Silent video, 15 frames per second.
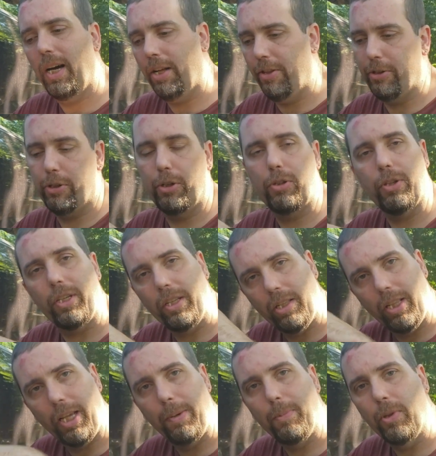There's usually
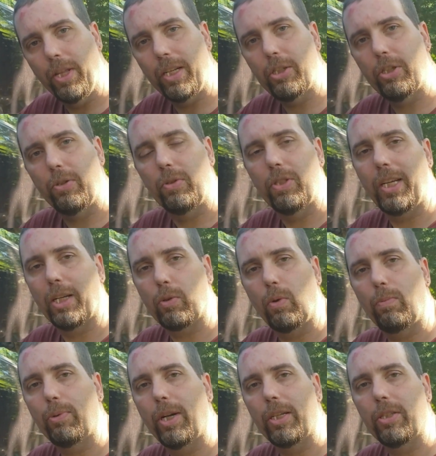a label that shows the actual
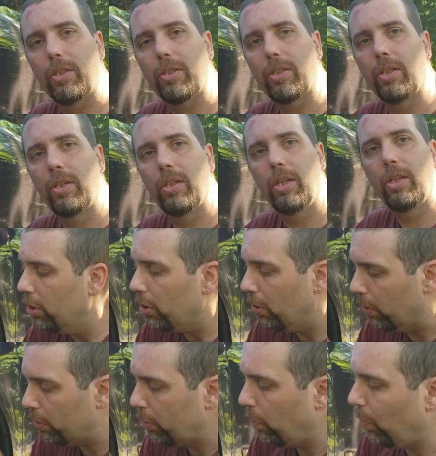pressures. You
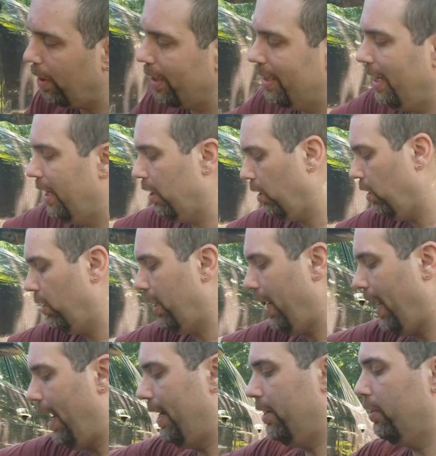also want to take a look
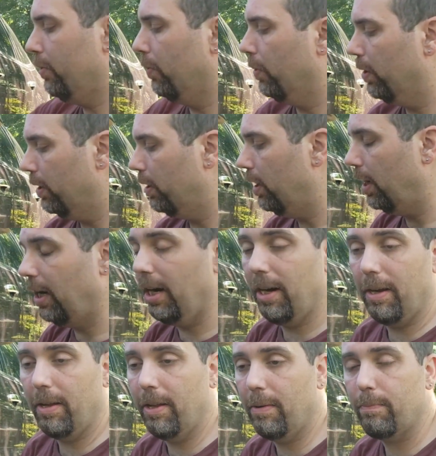at your
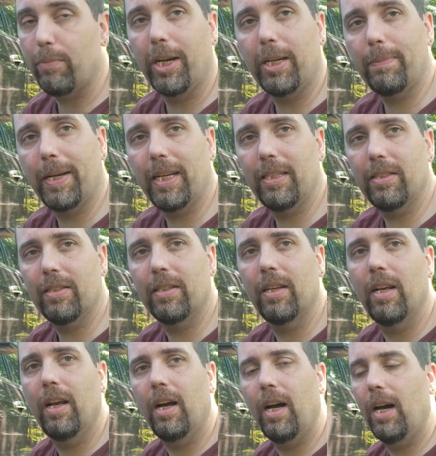brake pads.
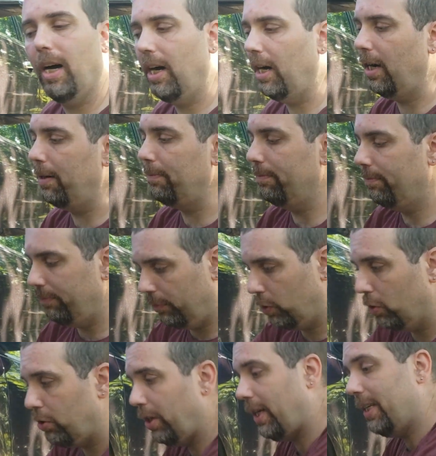
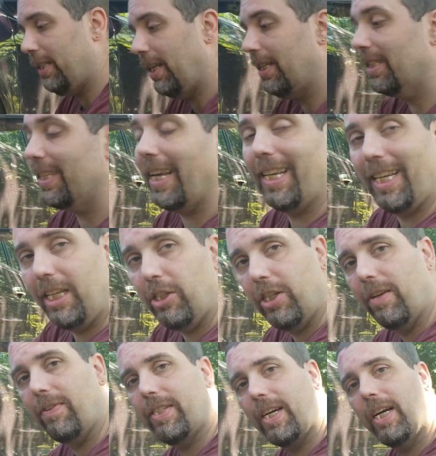Usually I'd like to take each and
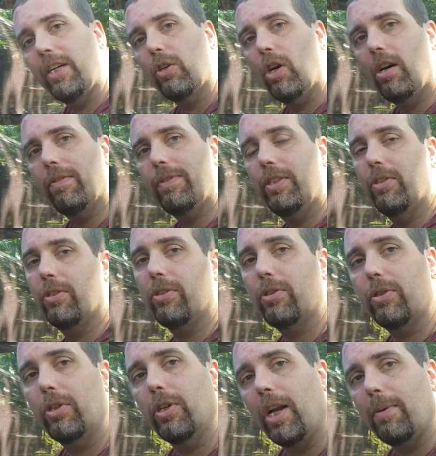every tire off. This is also
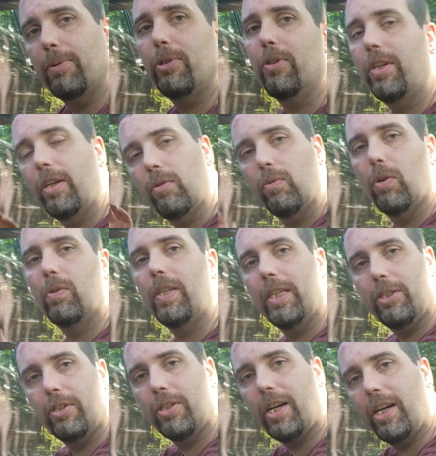a good opportunity to rotate
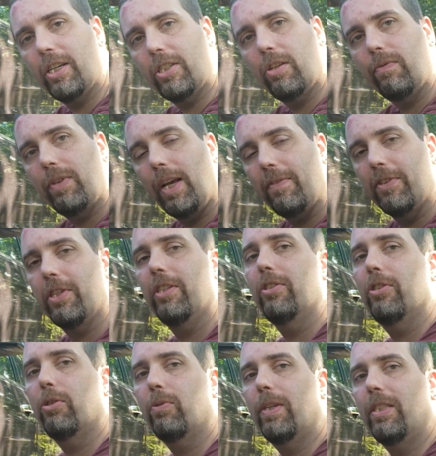your tires if you haven't done
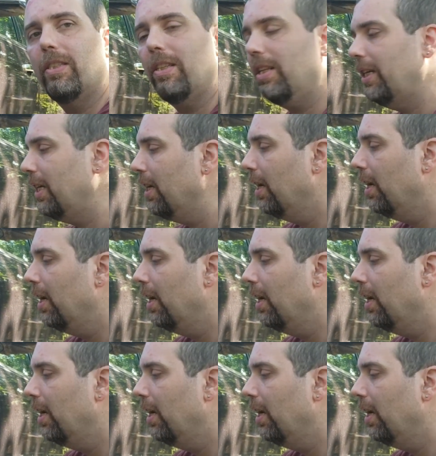so recently.